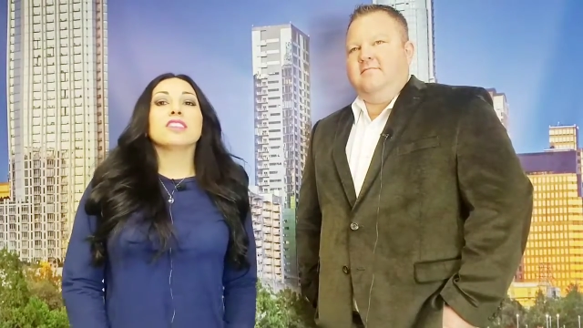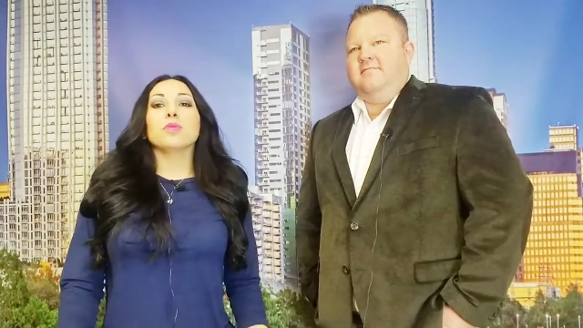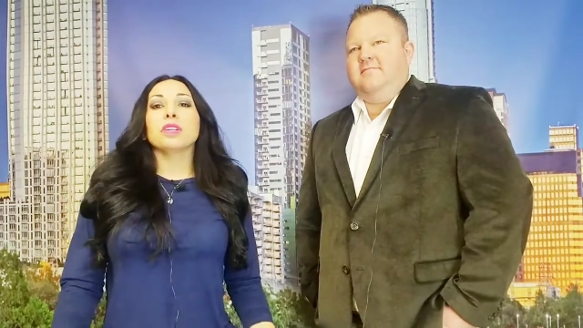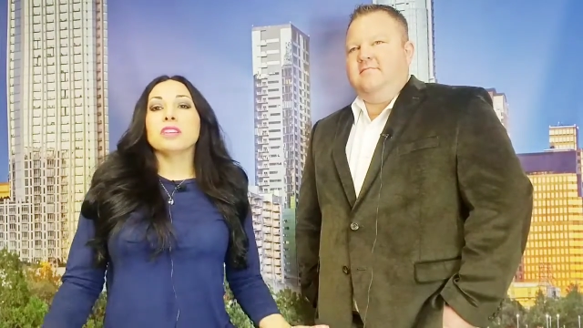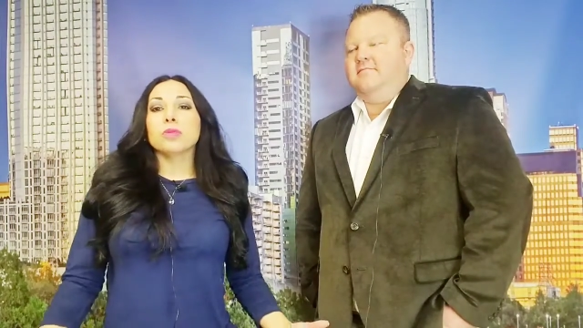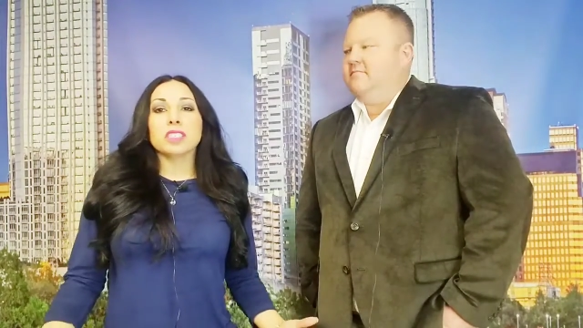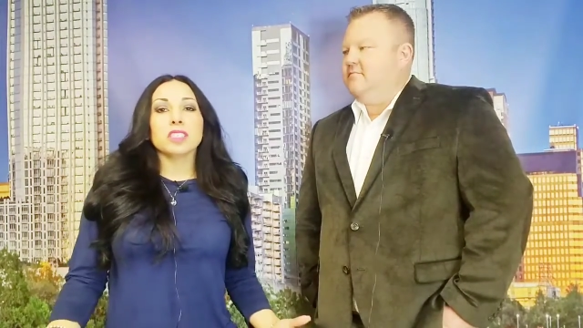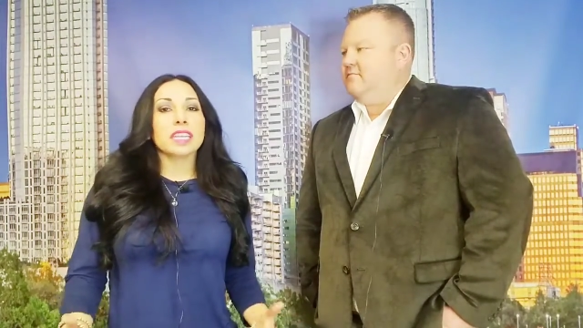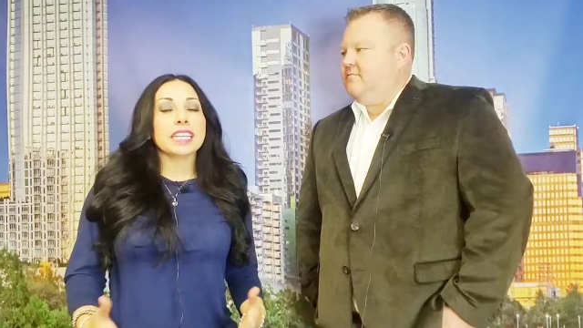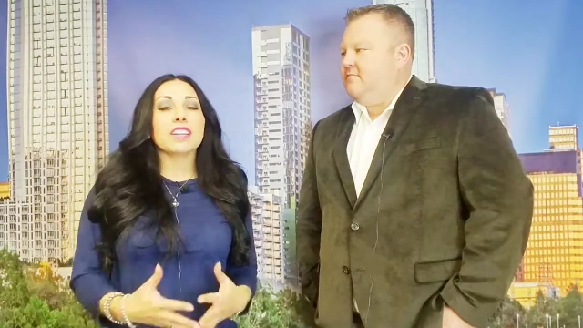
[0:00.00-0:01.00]
Speaker 1: So, one of the
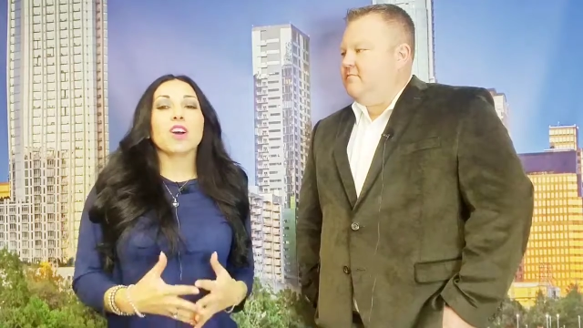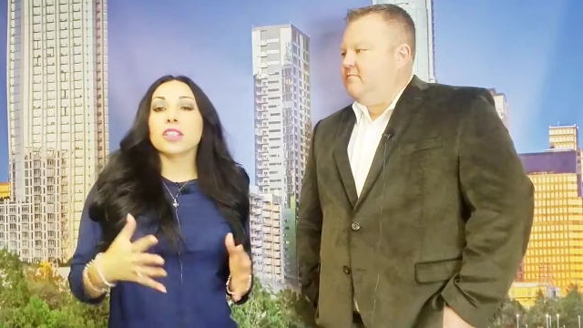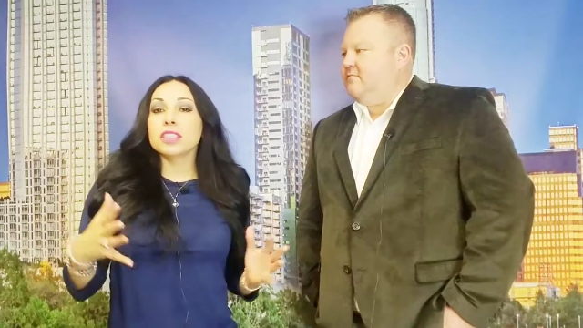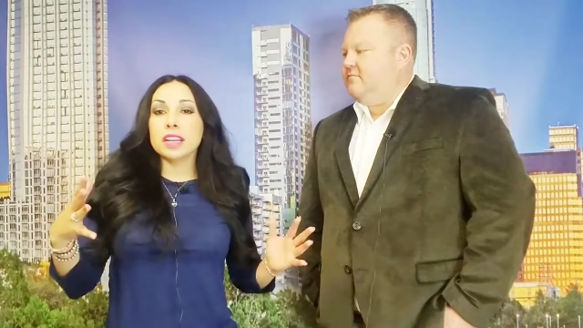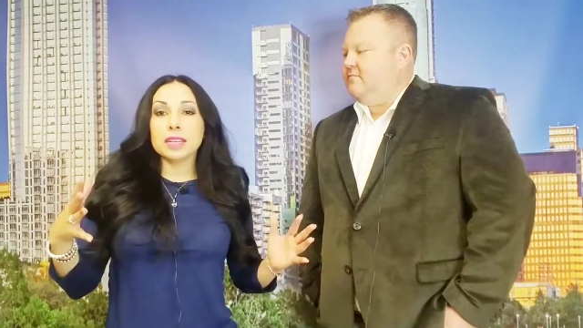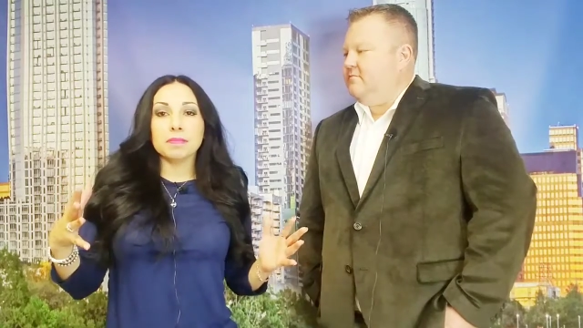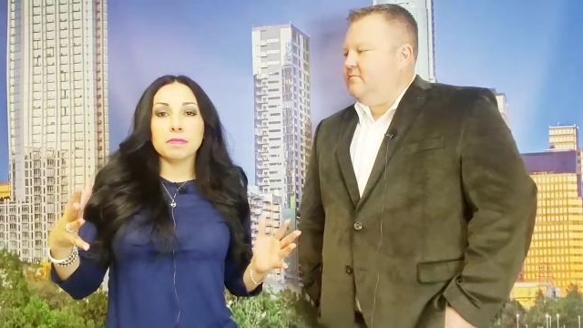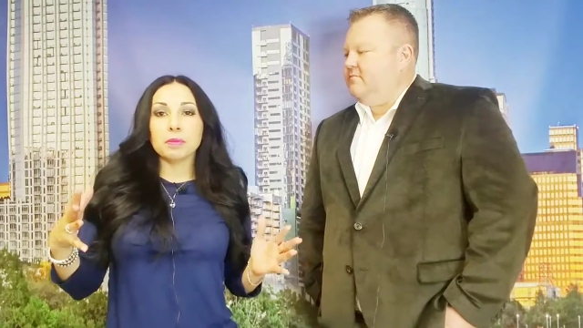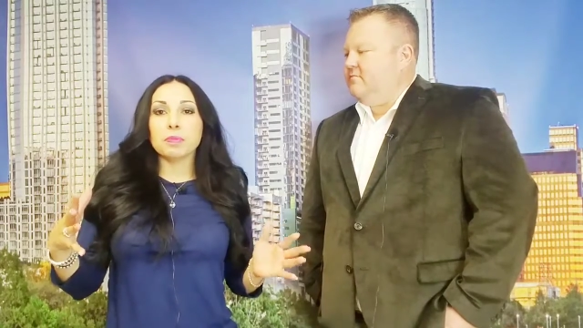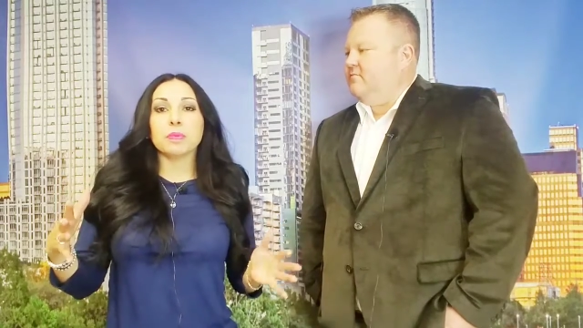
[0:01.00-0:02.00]
questions I get all the
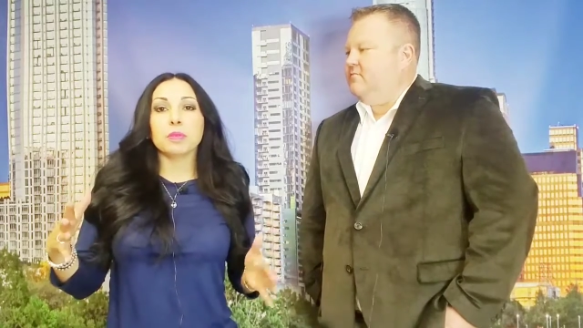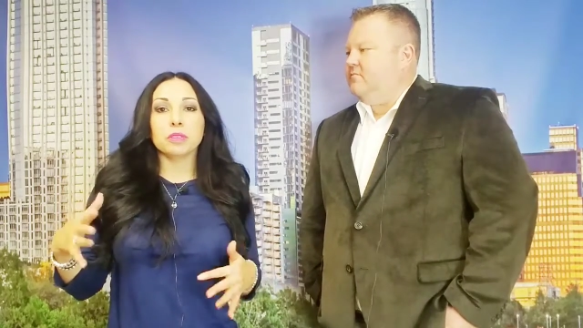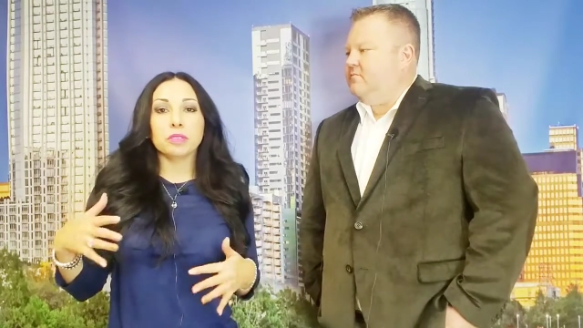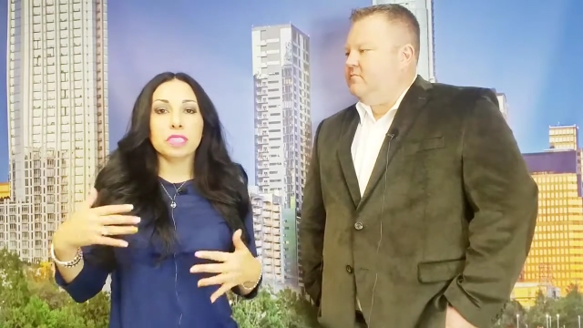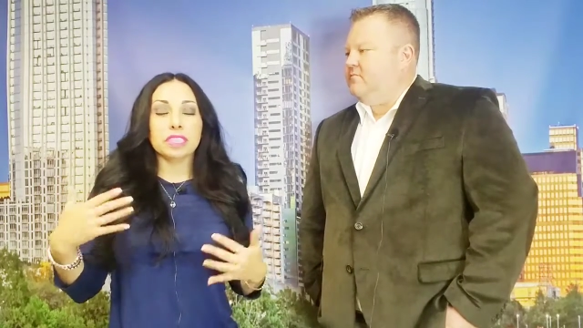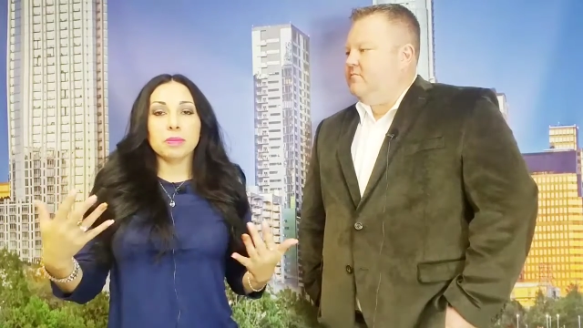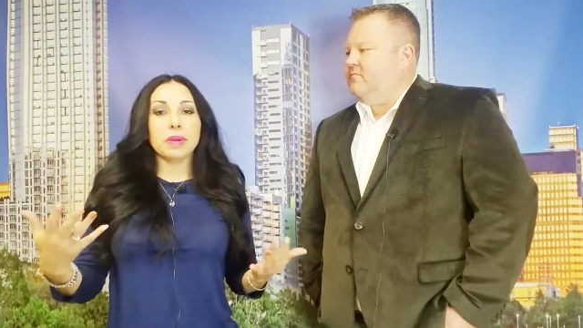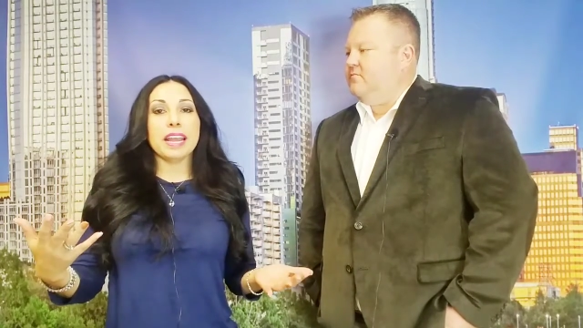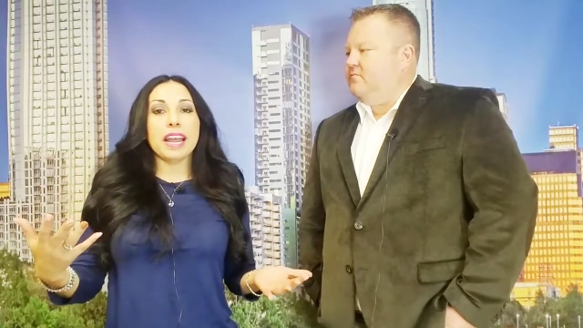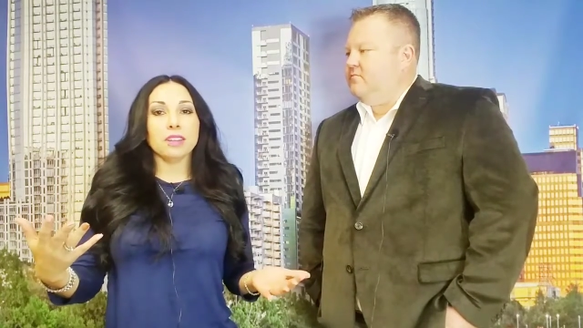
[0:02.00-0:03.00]
time from people looking
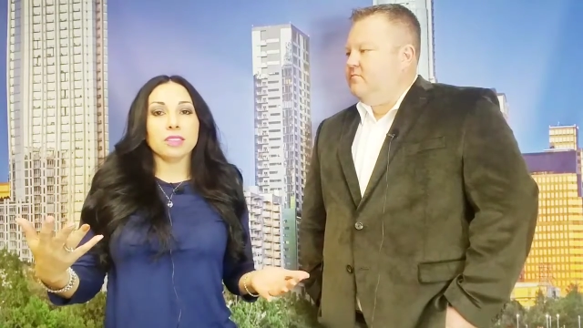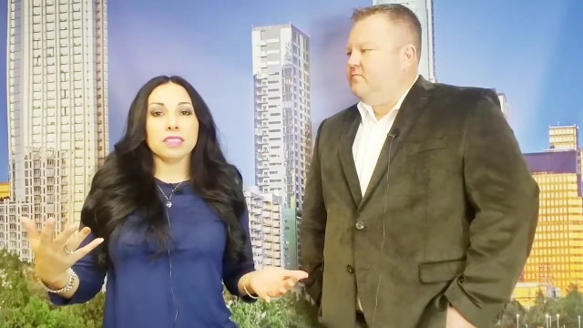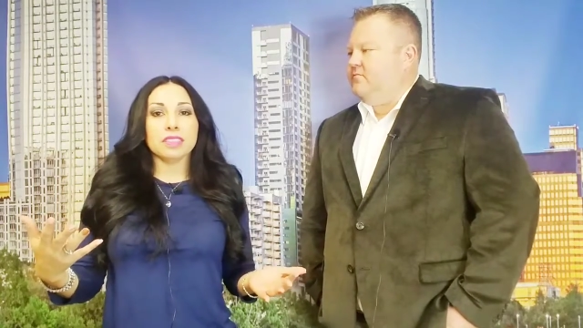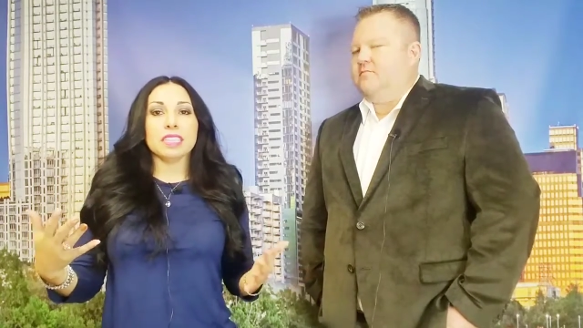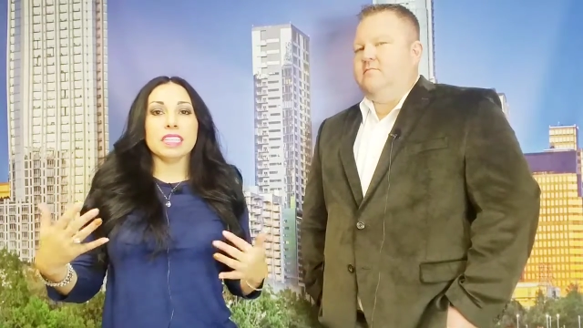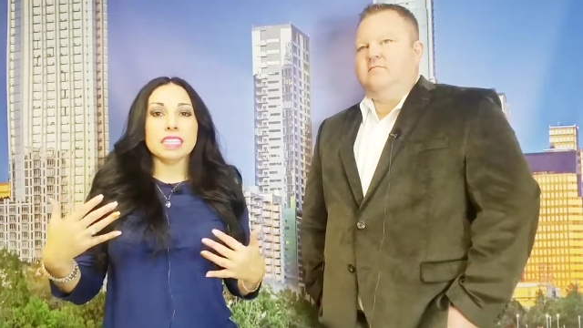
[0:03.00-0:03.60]
to buy a house